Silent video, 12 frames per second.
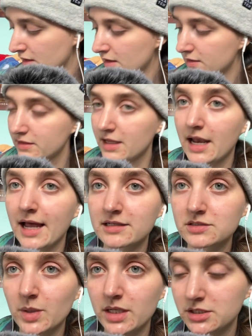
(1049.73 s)
the last
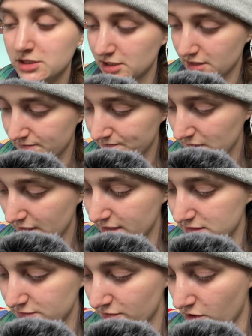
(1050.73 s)
question
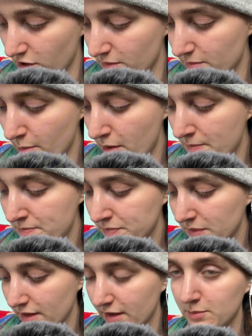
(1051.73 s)
is from,
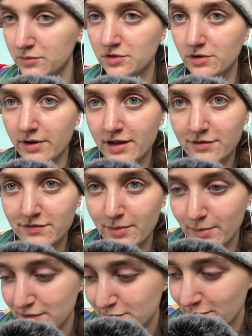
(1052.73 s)
I'm sorry if I
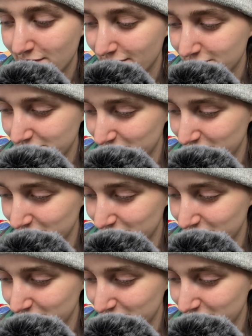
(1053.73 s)
mispronounce your